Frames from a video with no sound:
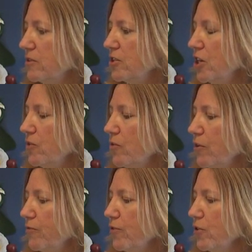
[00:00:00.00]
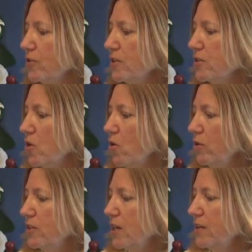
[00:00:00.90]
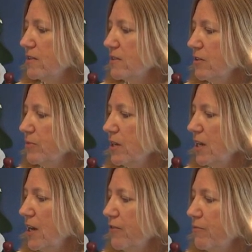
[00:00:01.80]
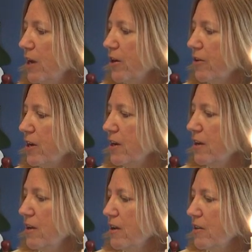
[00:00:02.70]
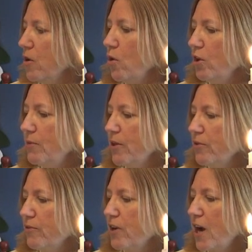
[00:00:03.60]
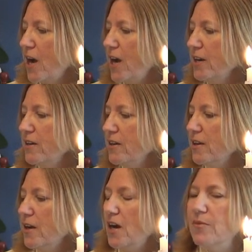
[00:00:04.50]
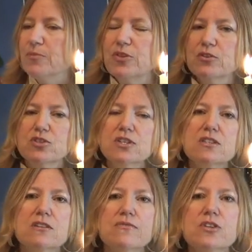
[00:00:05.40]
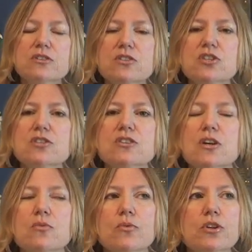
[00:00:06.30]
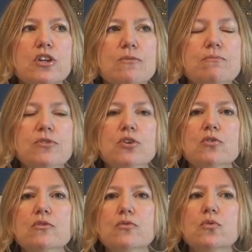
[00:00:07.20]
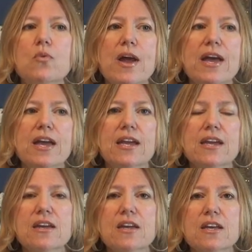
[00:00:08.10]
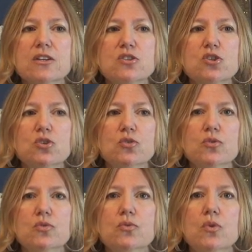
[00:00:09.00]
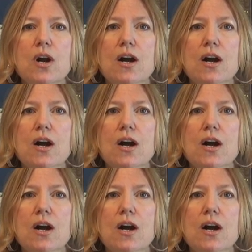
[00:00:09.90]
January 1st is a holy day, the solemnity of Mary, the Holy Mother of God. But there's just, this is just a really beautiful way to